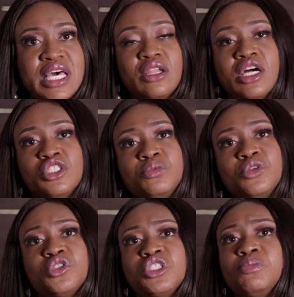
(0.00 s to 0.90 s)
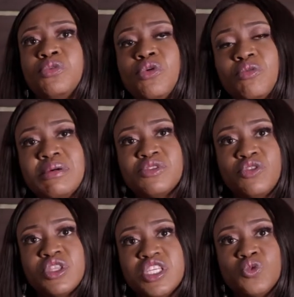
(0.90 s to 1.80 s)
and entrepreneurship programs
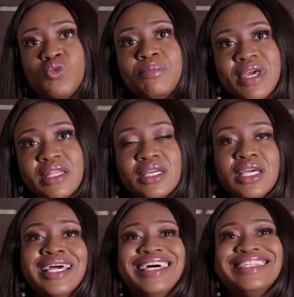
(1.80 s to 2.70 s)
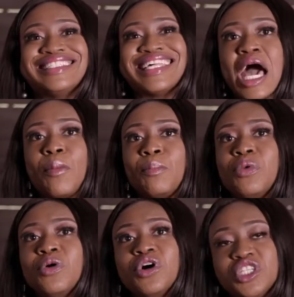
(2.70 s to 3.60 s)
for these women to now
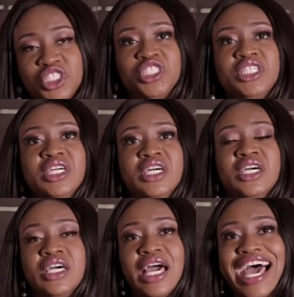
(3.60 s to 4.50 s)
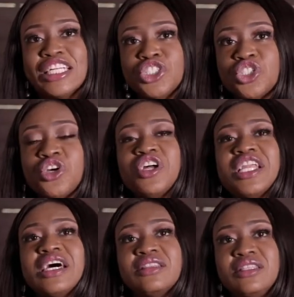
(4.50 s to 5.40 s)
push and churn
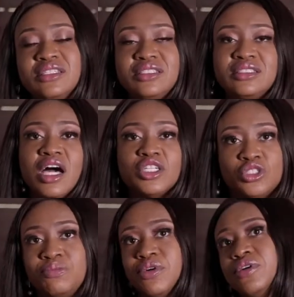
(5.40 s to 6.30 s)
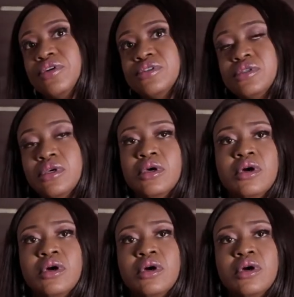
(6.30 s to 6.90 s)
out these entrepreneurs.